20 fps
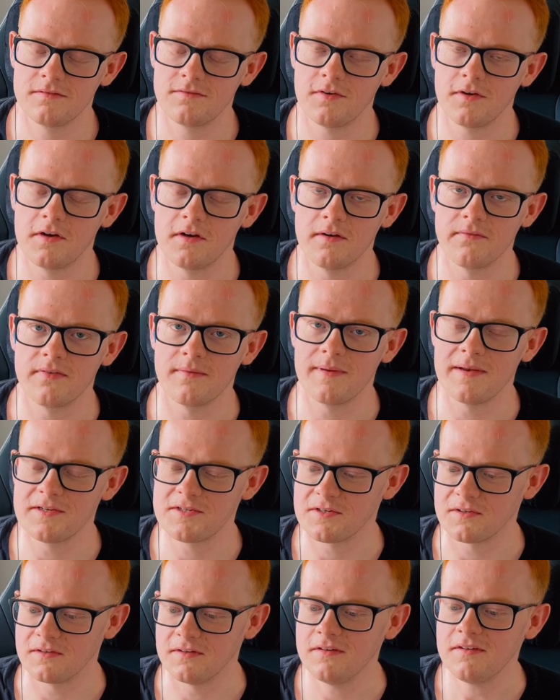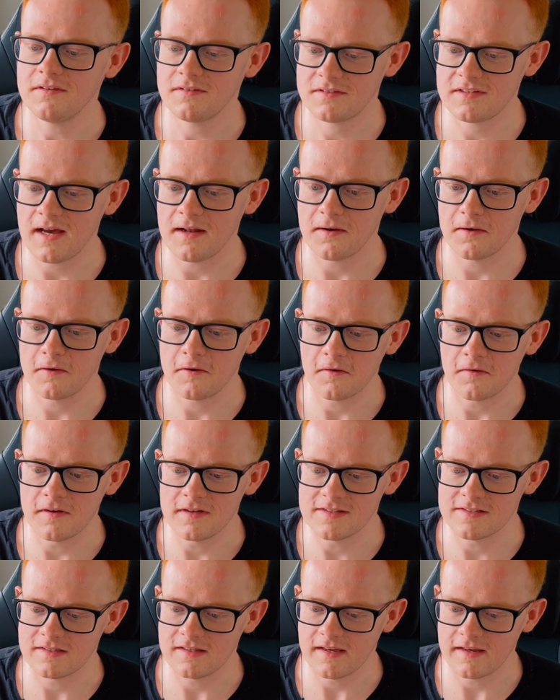for your information, Tarako
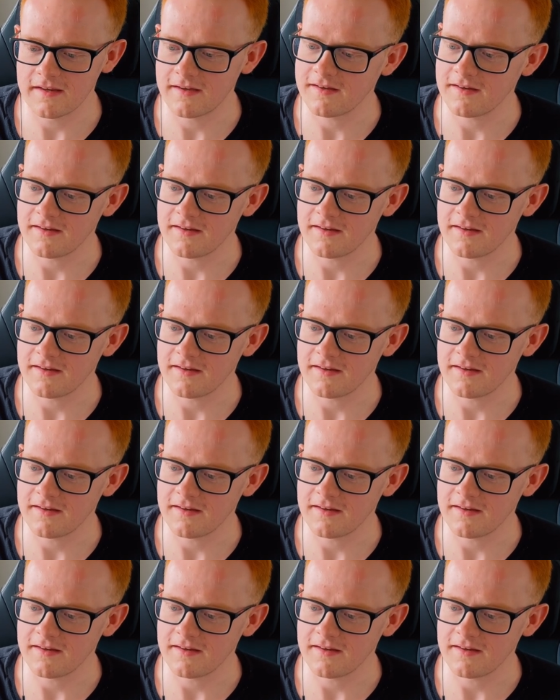is like